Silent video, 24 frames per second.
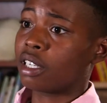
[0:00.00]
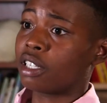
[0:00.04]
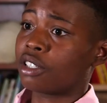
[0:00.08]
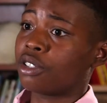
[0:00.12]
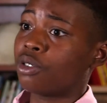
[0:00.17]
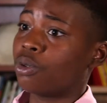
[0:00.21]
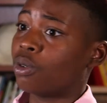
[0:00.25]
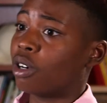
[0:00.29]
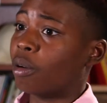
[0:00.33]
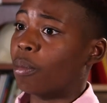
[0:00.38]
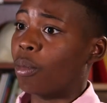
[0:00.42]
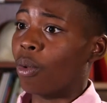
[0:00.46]
It's
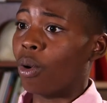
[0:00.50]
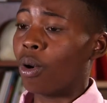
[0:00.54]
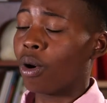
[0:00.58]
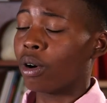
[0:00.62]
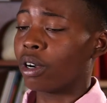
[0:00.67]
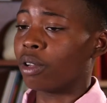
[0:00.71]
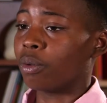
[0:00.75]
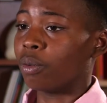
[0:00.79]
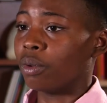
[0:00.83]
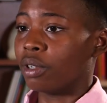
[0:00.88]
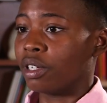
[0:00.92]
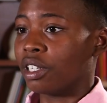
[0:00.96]
doing
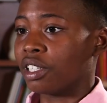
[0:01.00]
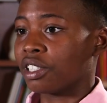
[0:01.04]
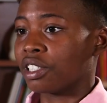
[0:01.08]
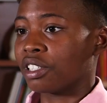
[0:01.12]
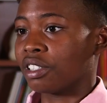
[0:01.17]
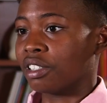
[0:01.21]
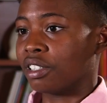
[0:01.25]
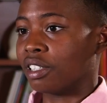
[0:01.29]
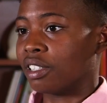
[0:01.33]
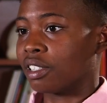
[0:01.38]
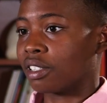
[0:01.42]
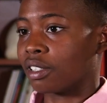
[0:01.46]
more than what it
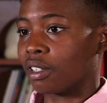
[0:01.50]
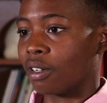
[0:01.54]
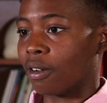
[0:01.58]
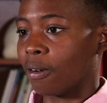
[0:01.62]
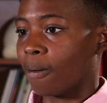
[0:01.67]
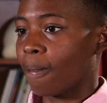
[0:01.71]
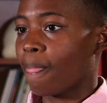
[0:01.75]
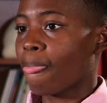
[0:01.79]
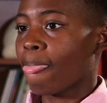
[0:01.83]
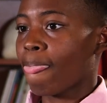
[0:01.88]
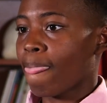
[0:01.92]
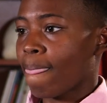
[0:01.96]
should,
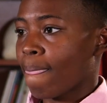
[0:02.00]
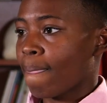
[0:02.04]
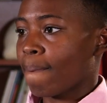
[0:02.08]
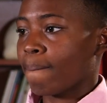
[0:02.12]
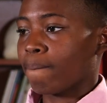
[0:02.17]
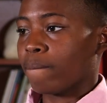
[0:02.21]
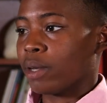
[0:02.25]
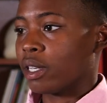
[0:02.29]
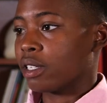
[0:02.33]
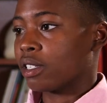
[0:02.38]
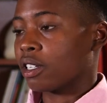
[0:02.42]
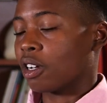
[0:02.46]
so
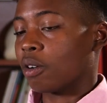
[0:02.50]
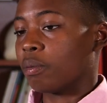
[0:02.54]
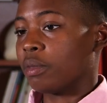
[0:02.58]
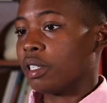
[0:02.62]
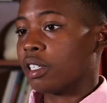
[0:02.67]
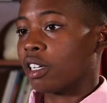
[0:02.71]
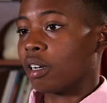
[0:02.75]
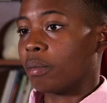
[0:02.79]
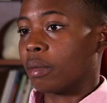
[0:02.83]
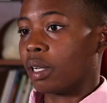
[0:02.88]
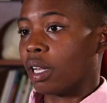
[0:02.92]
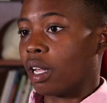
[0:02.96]
it's helped
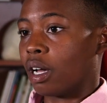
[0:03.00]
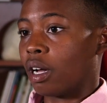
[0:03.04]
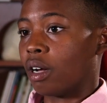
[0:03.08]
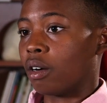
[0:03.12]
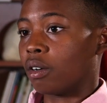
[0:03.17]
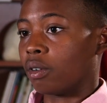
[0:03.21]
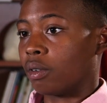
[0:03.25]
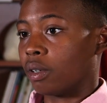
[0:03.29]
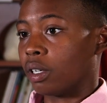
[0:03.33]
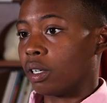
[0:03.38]
me come a long